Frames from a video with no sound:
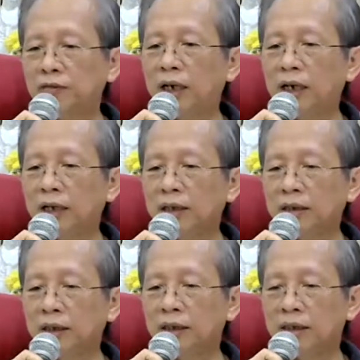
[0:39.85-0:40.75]
five
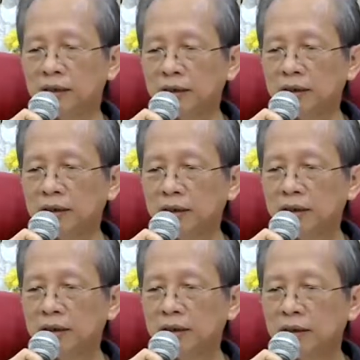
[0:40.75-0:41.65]
aggregates
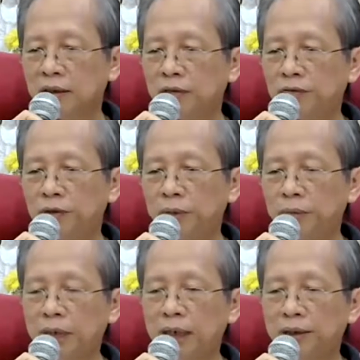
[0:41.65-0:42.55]
of form
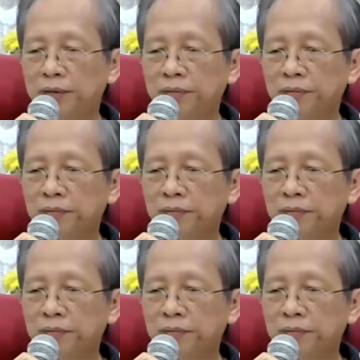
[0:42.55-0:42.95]
and mind.